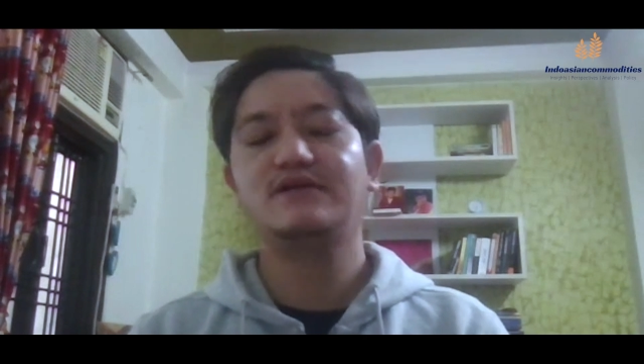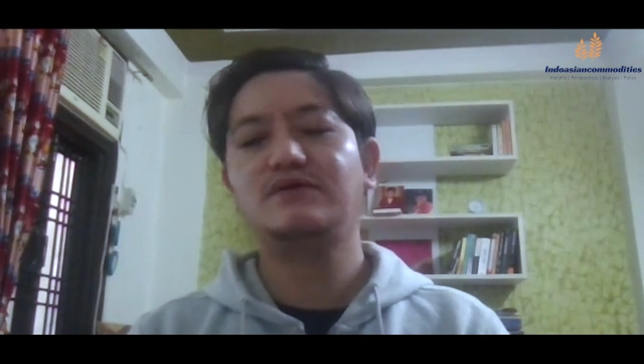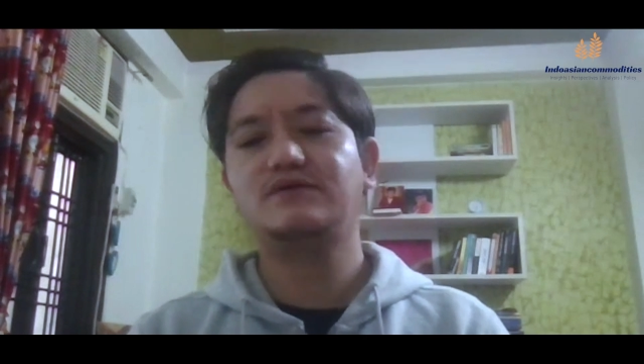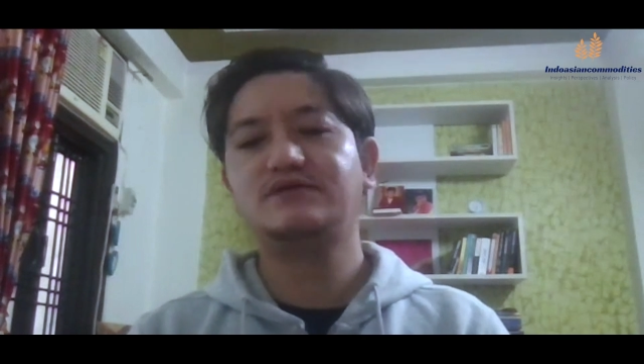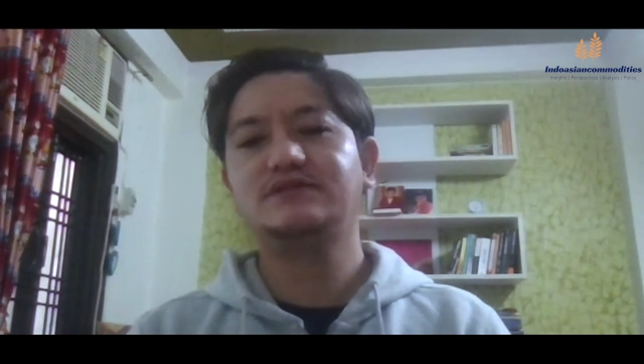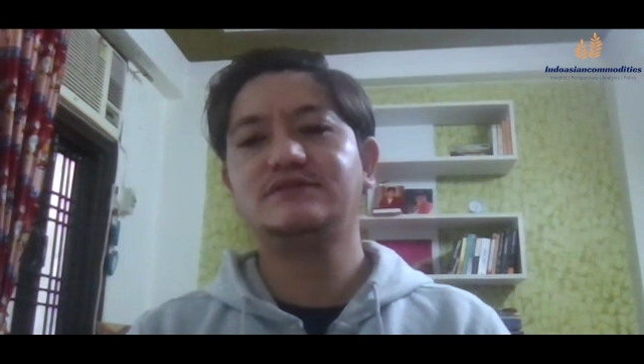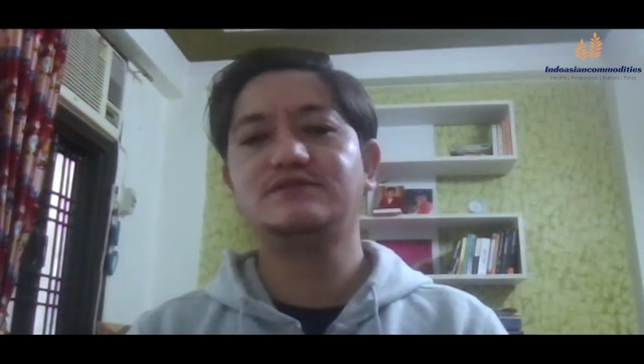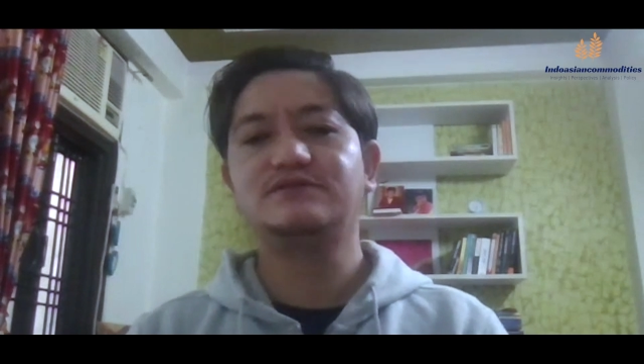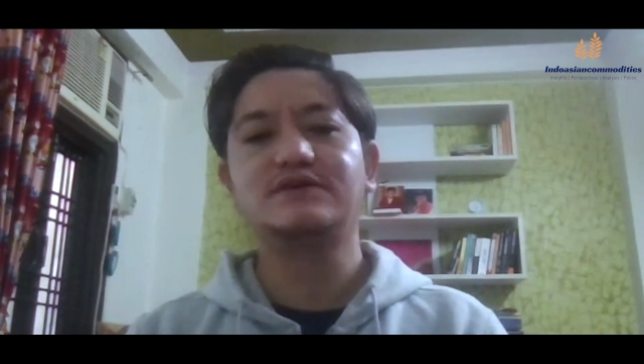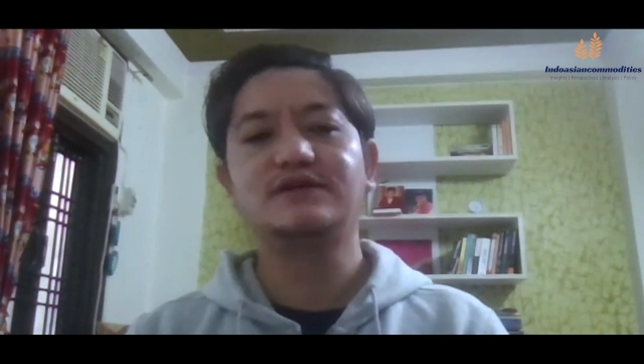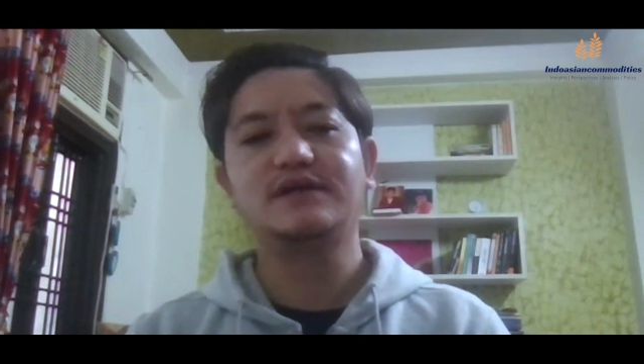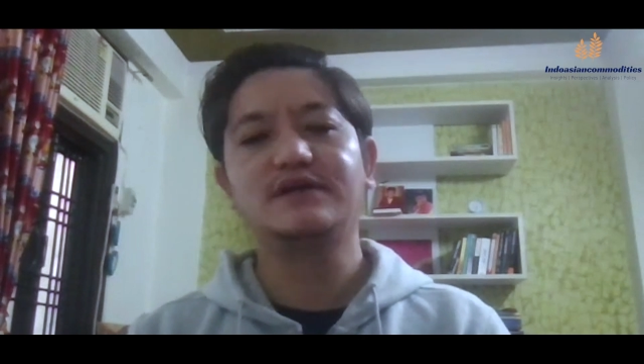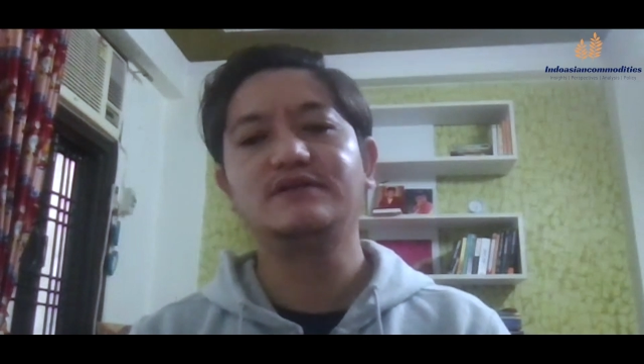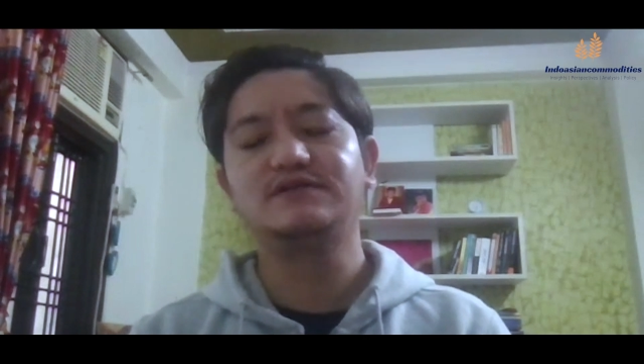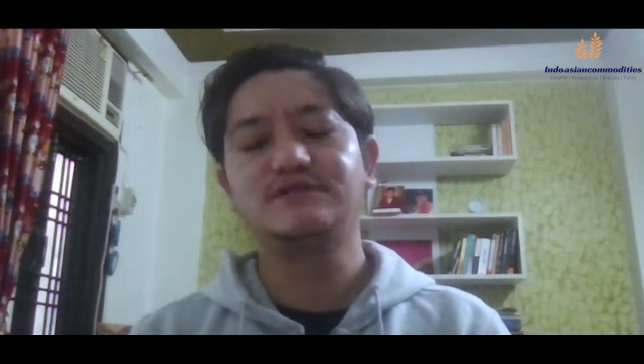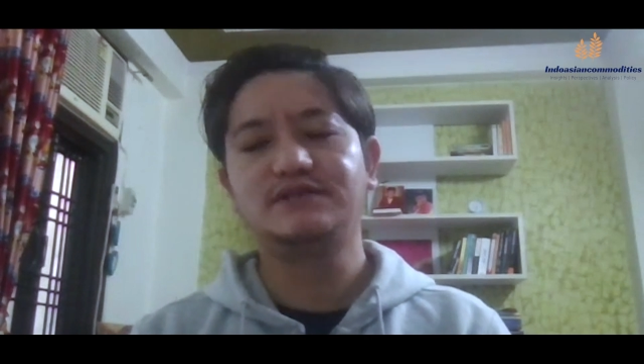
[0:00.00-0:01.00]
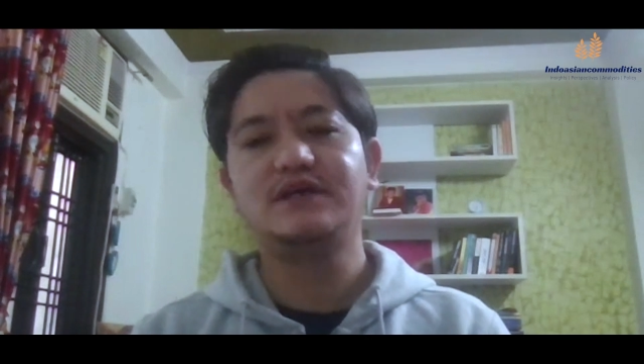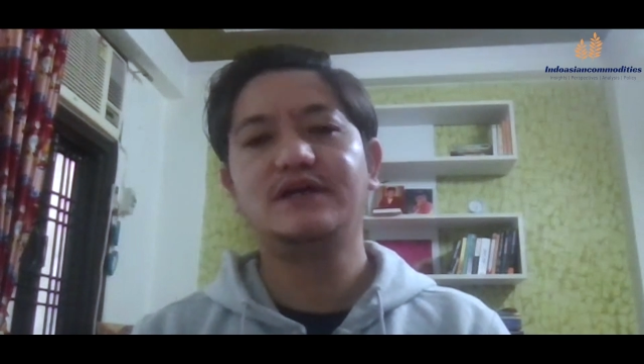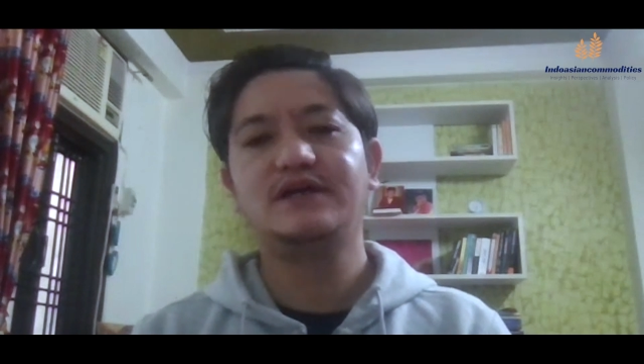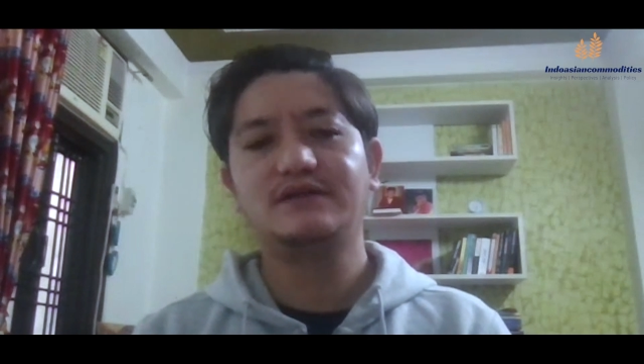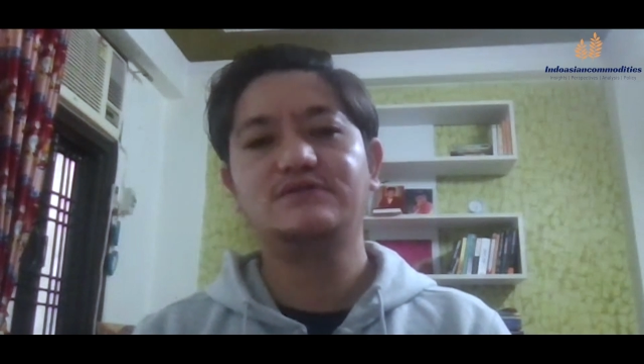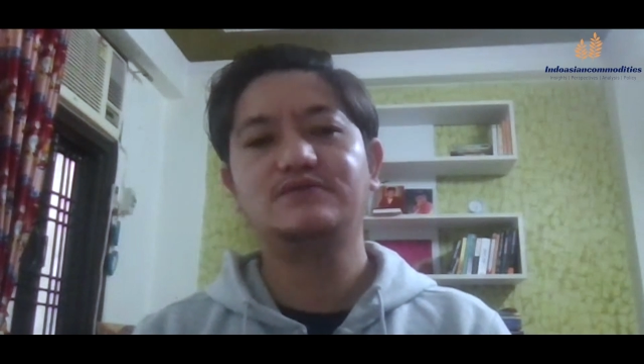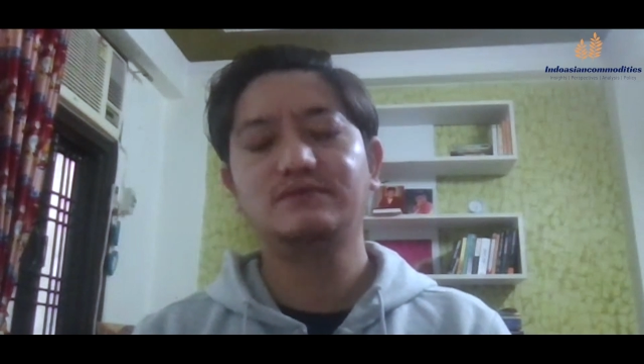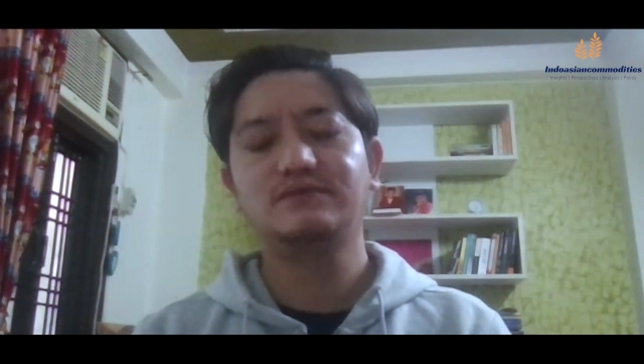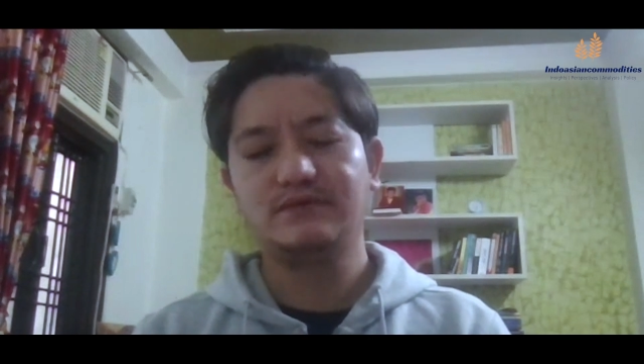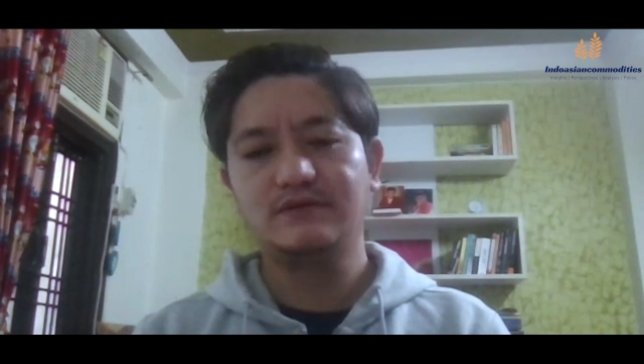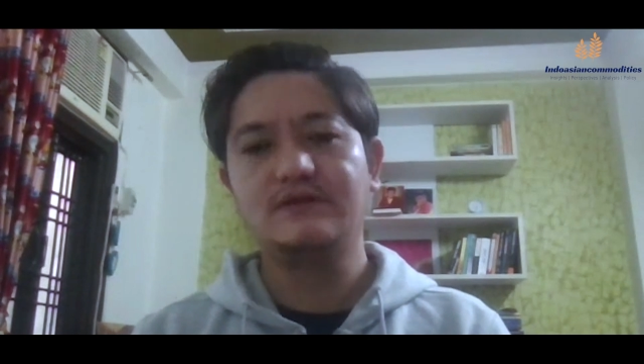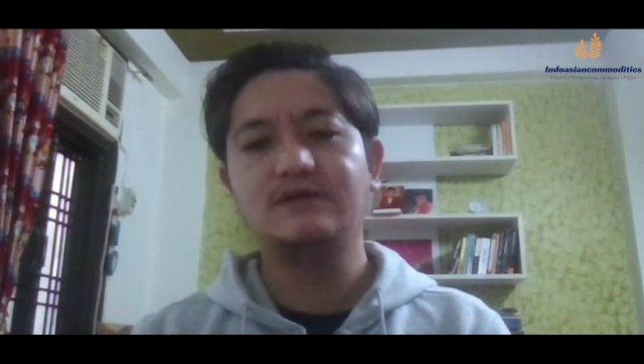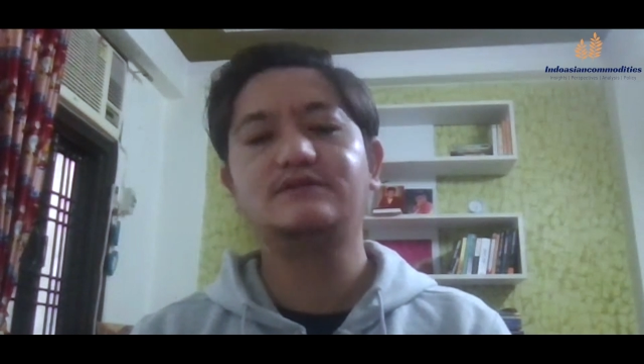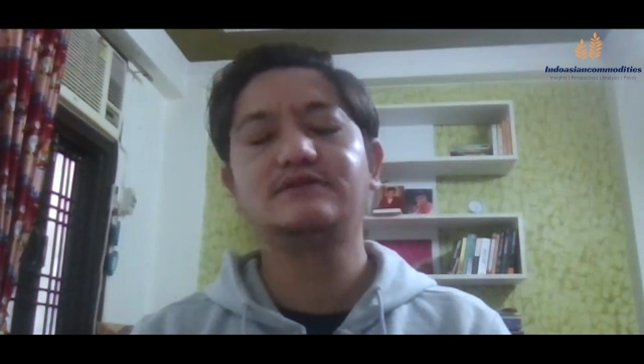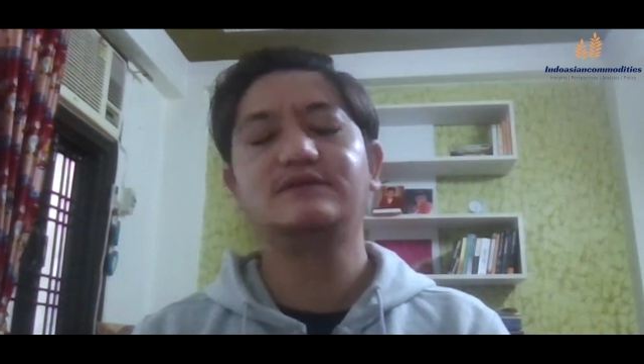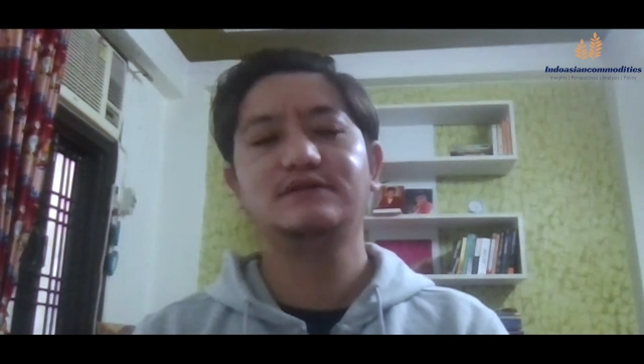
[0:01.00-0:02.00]
not just sugarcane, it's jaggery. So
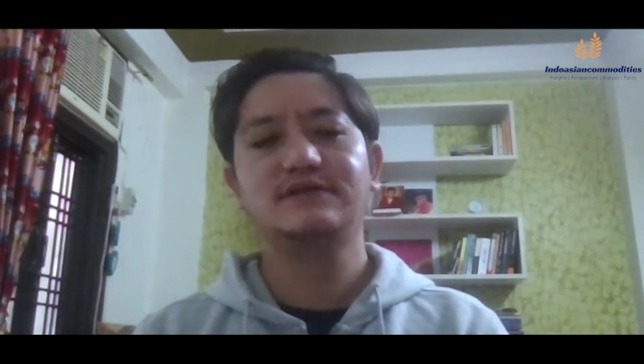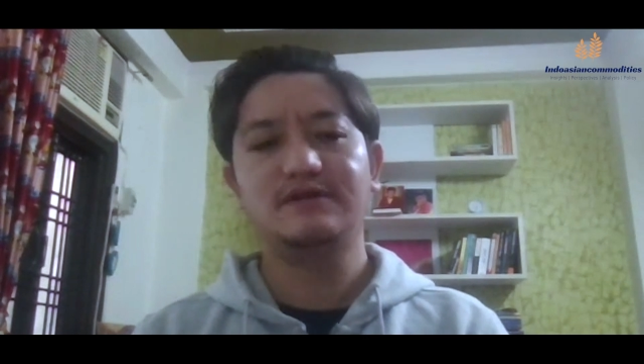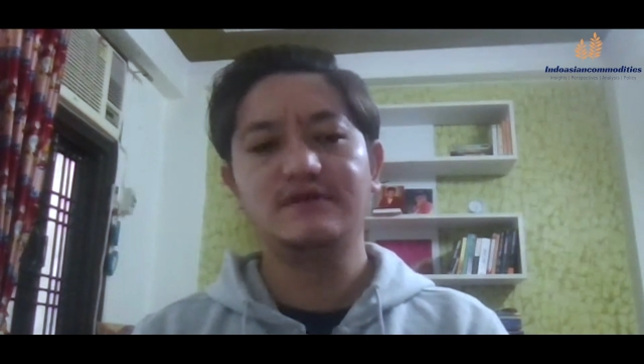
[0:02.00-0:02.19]
these, these